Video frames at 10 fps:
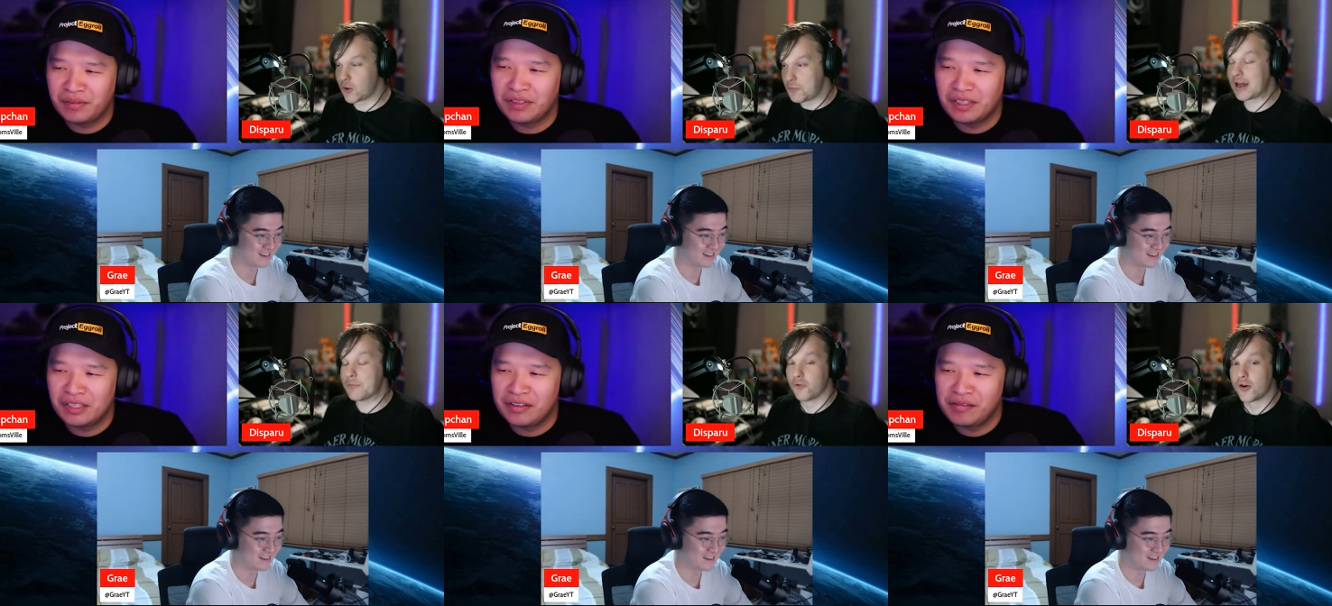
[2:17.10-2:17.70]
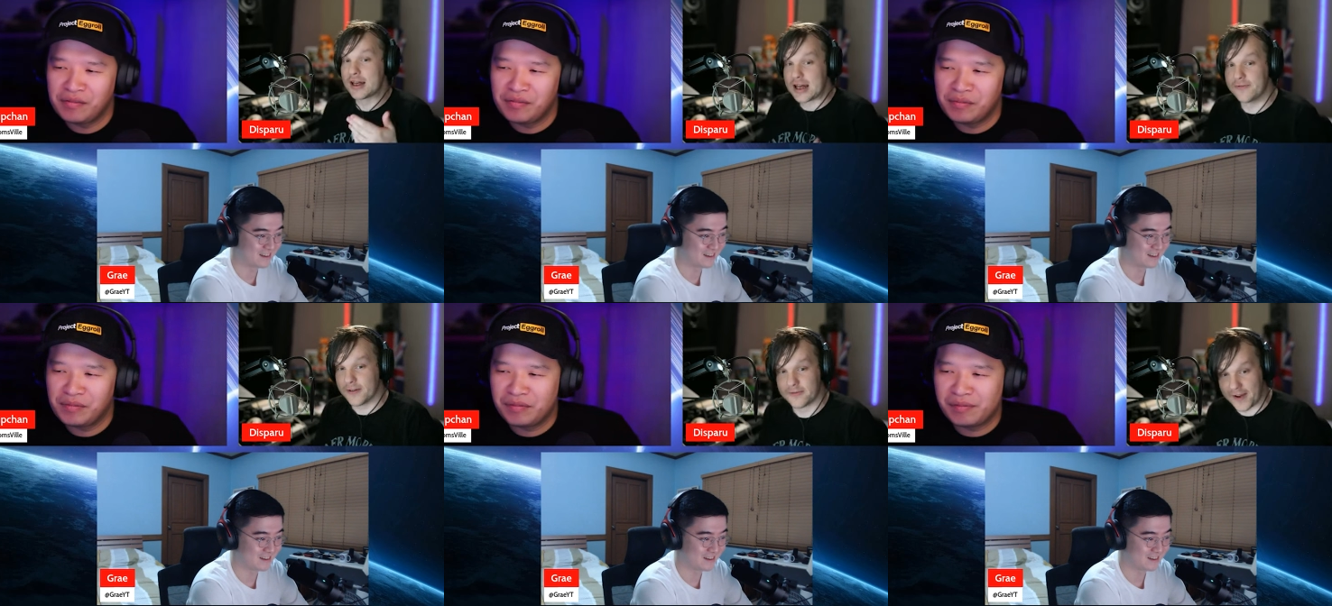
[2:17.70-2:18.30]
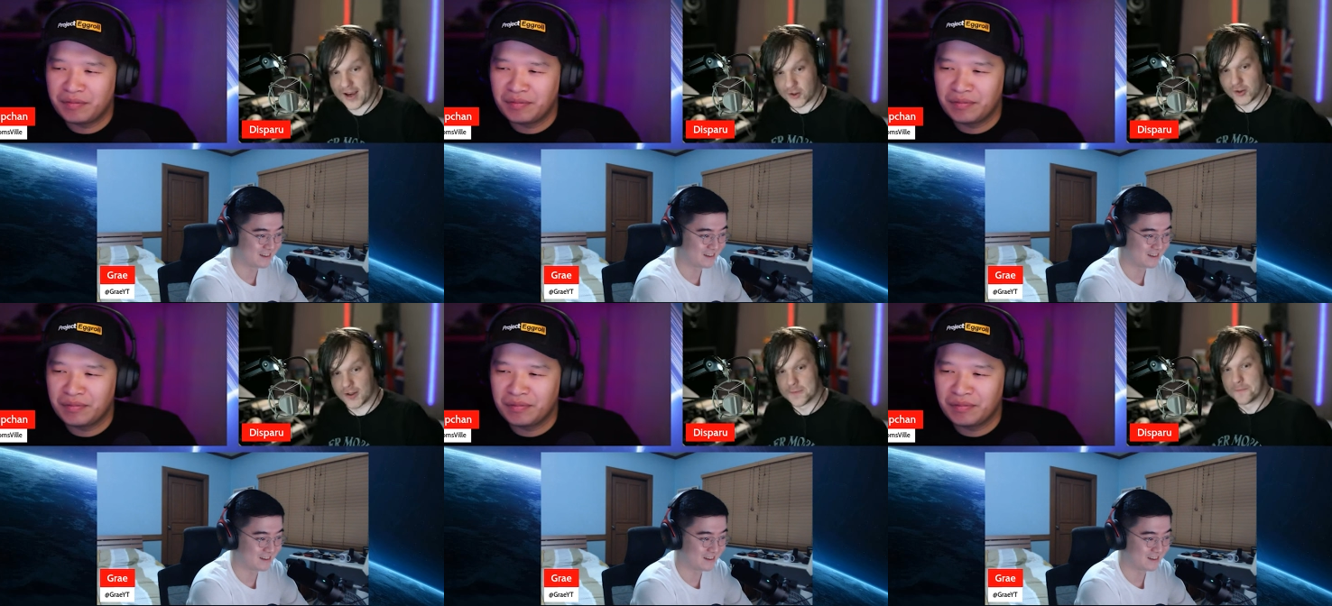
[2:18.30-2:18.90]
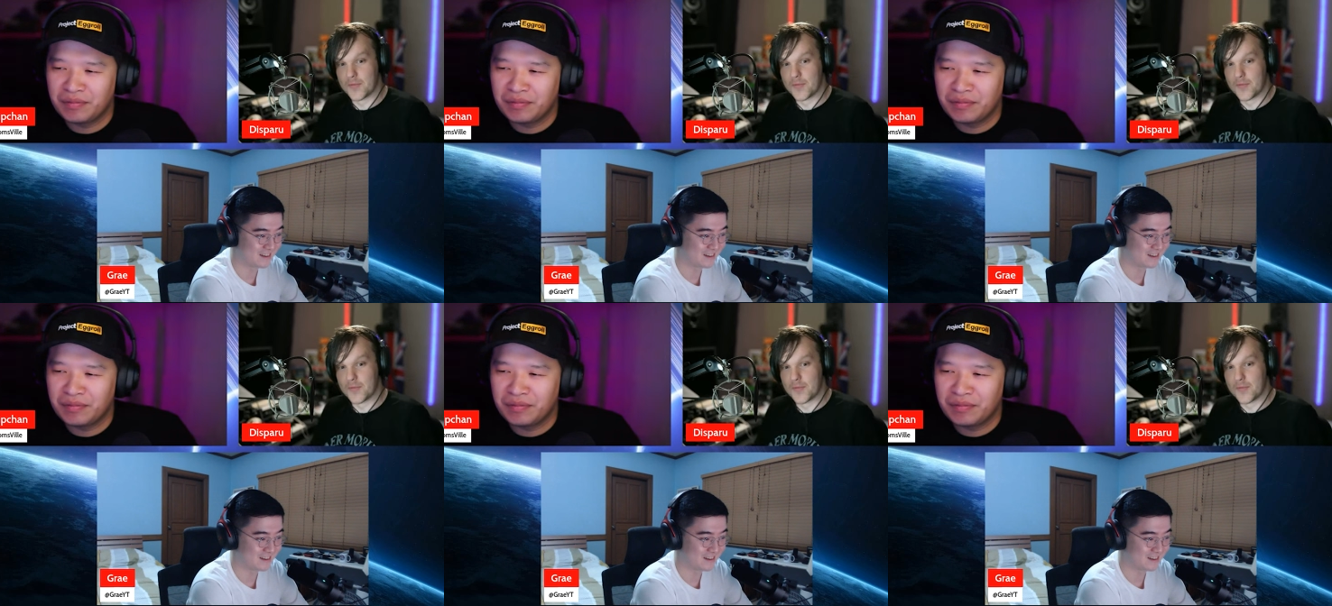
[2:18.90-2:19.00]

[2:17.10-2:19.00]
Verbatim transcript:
Speaker 1: to make him run even faster.